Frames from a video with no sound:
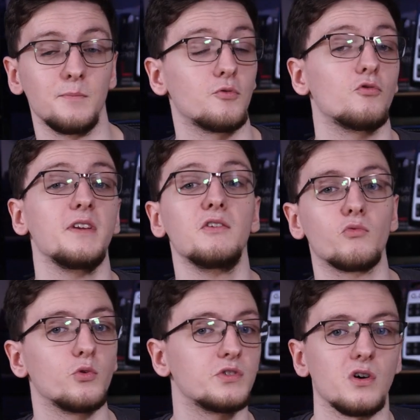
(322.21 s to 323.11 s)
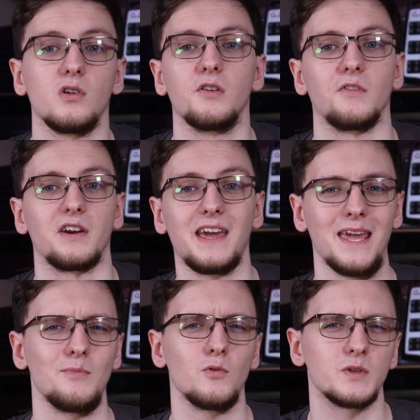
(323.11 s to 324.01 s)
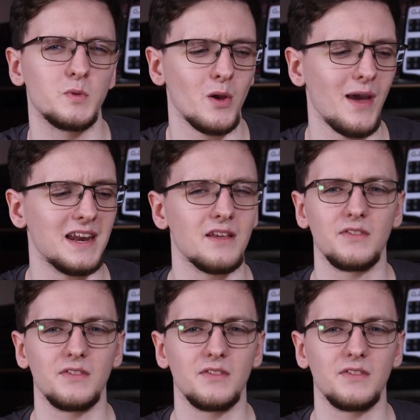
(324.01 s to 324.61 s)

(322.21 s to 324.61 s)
pre-route all of our cables without any